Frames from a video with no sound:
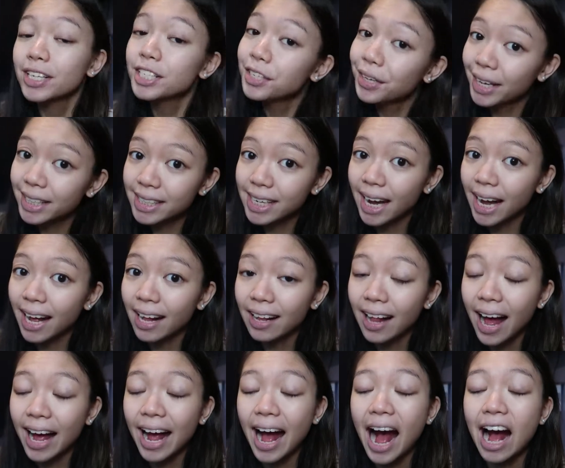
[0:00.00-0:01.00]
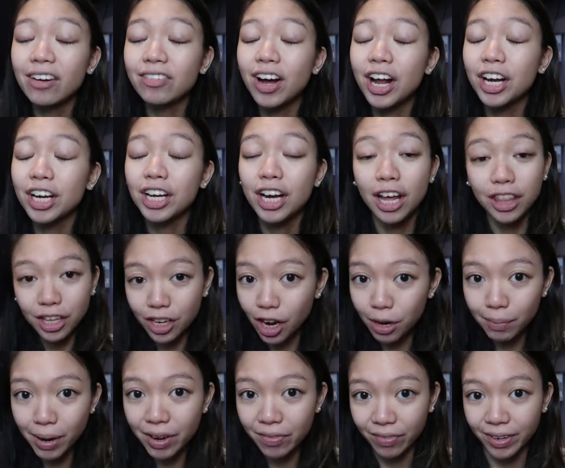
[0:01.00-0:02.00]
as you can tell, I have nothing
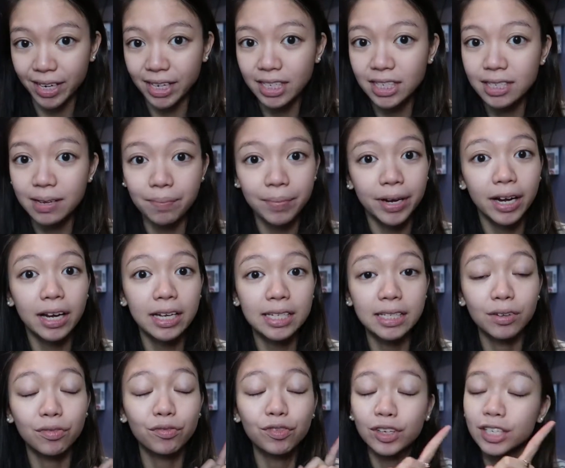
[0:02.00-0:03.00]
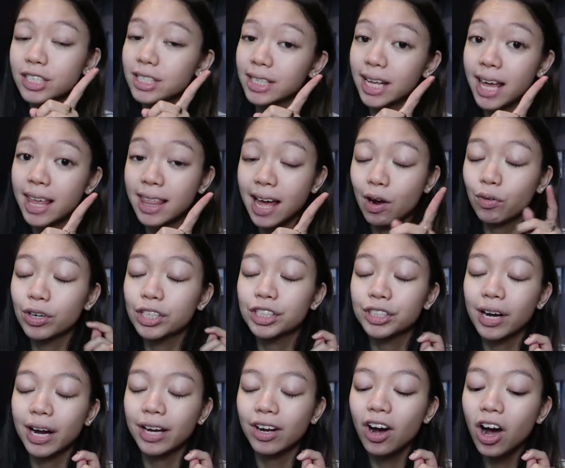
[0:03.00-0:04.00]
on my face because the first thing that we're
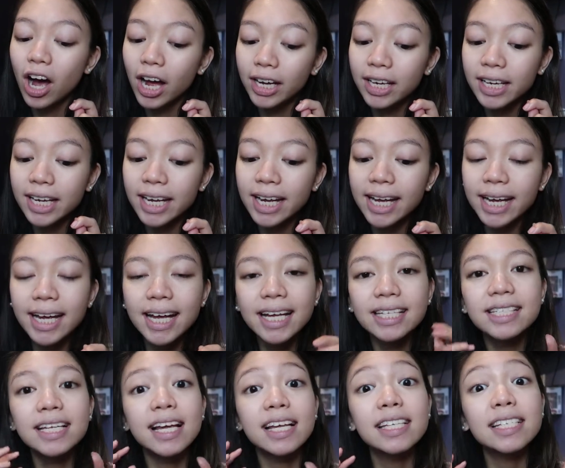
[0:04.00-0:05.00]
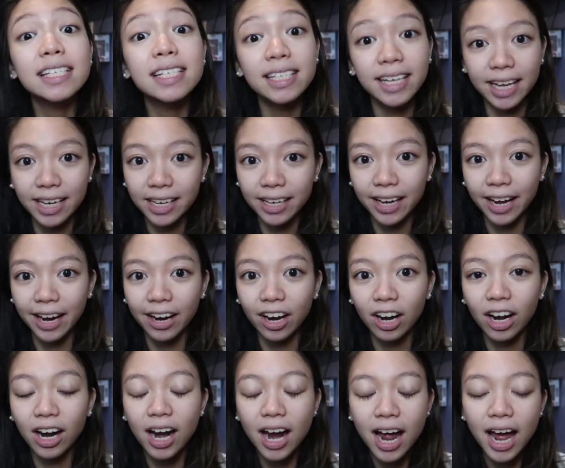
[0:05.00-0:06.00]
trying on is
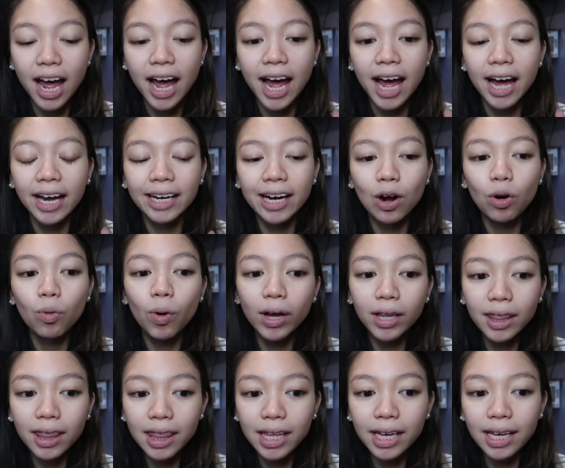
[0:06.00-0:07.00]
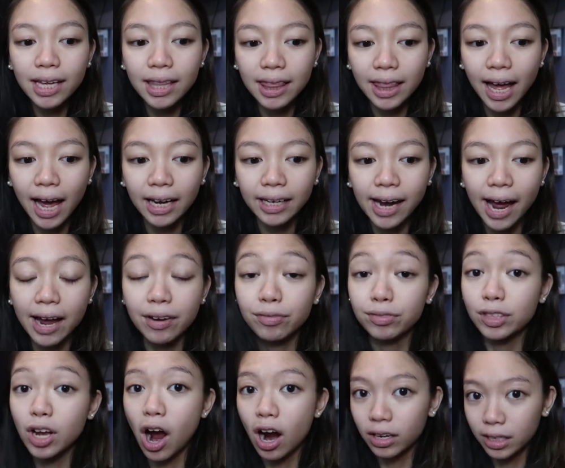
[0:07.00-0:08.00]
skincare. Now, one thing that
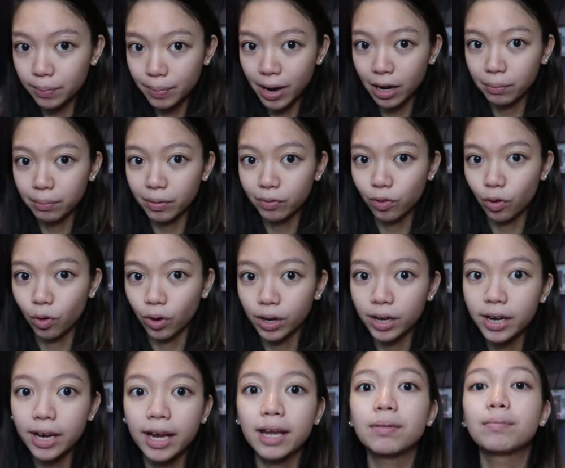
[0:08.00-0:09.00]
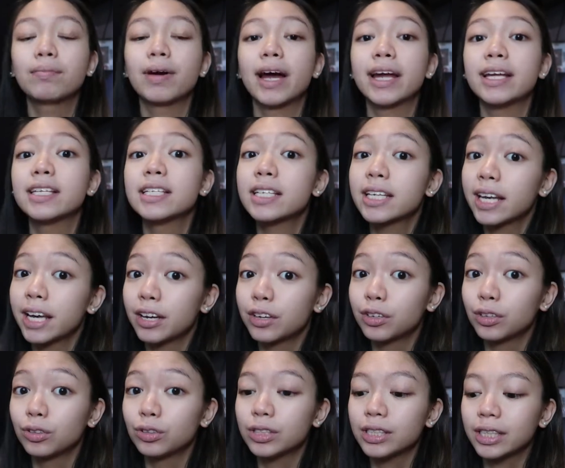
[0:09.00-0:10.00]
I've talked about before in my skin
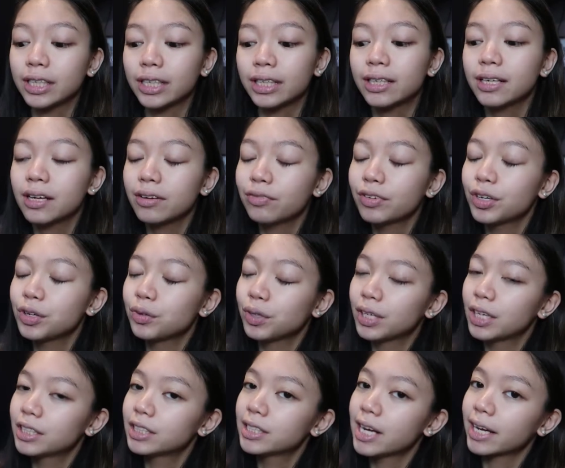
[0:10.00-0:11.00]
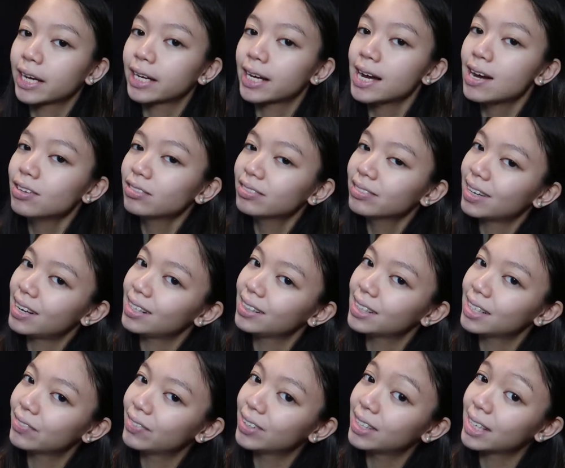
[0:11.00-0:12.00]
routine, if you want to check it out, I'll
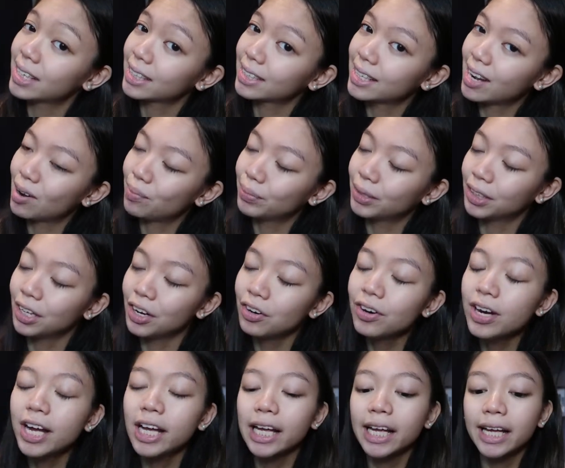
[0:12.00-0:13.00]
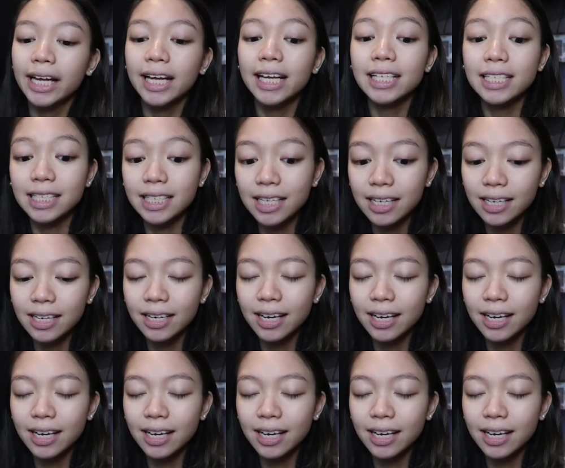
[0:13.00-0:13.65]
leave a link down below, is